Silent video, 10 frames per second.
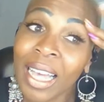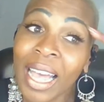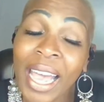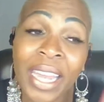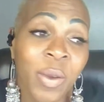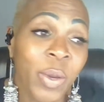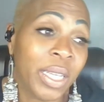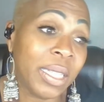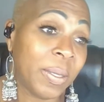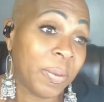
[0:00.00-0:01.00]

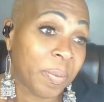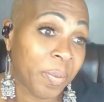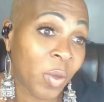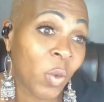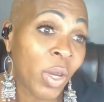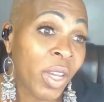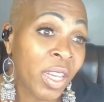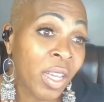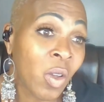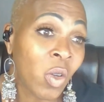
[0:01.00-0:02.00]
anyways, we're
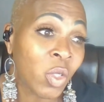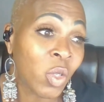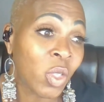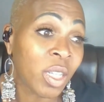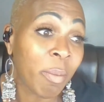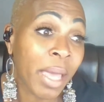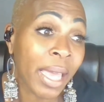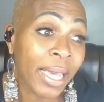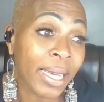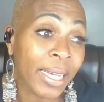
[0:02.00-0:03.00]
gonna go to
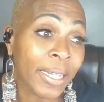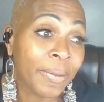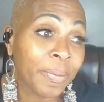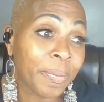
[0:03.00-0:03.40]
Jamaica.